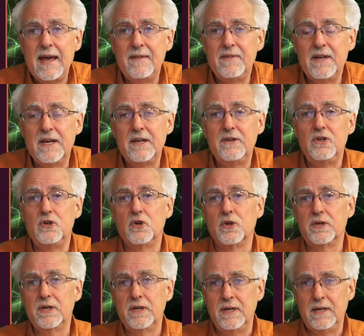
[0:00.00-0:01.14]
And then
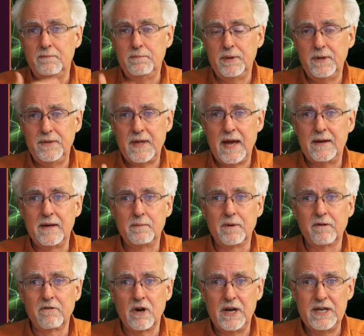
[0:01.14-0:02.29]
you're to input that
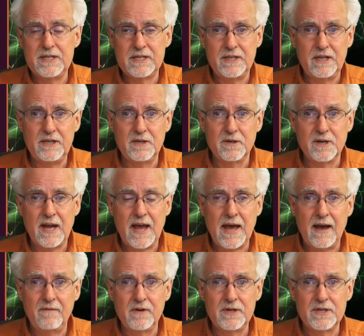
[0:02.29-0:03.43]
number of grades, and then you're to
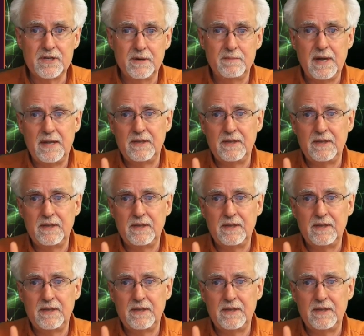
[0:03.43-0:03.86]
average them,